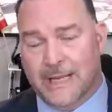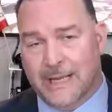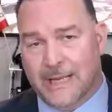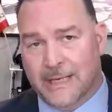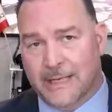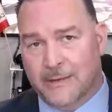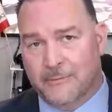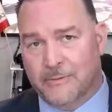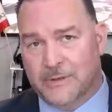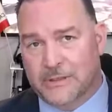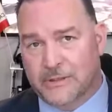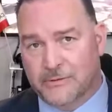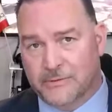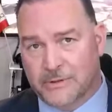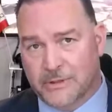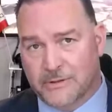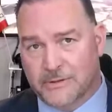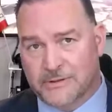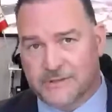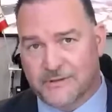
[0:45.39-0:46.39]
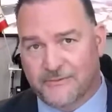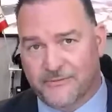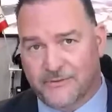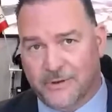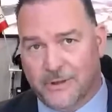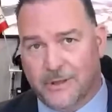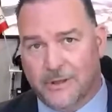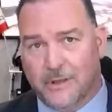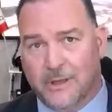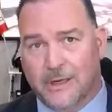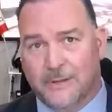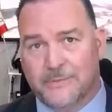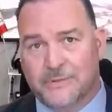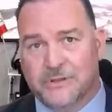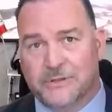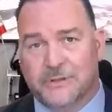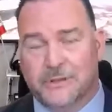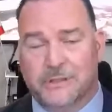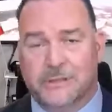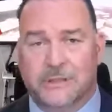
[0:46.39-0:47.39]
And then we do a notice of default,
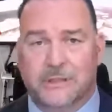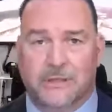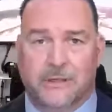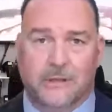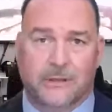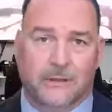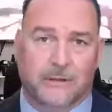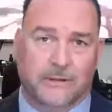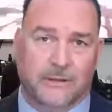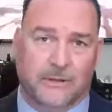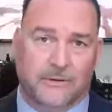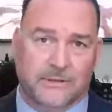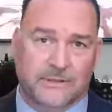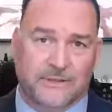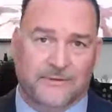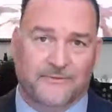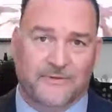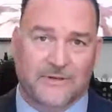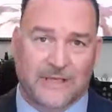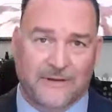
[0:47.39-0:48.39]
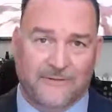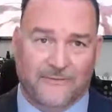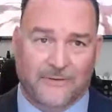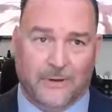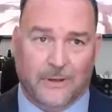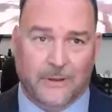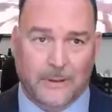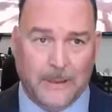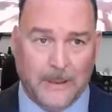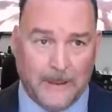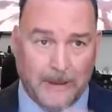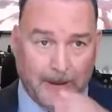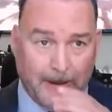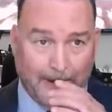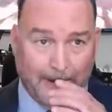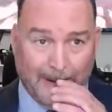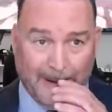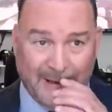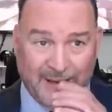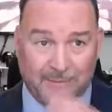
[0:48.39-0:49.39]
opportunity to cure, notice of default,
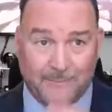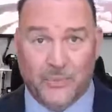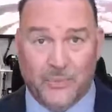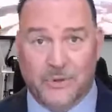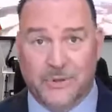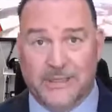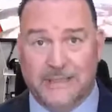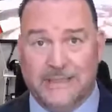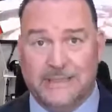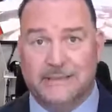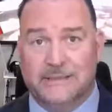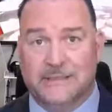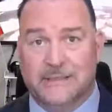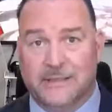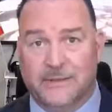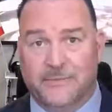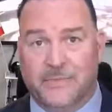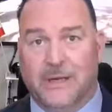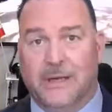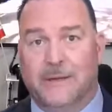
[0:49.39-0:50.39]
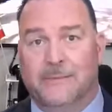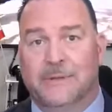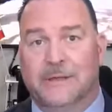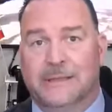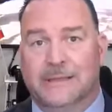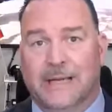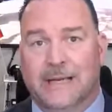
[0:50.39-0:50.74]
and put it into the public.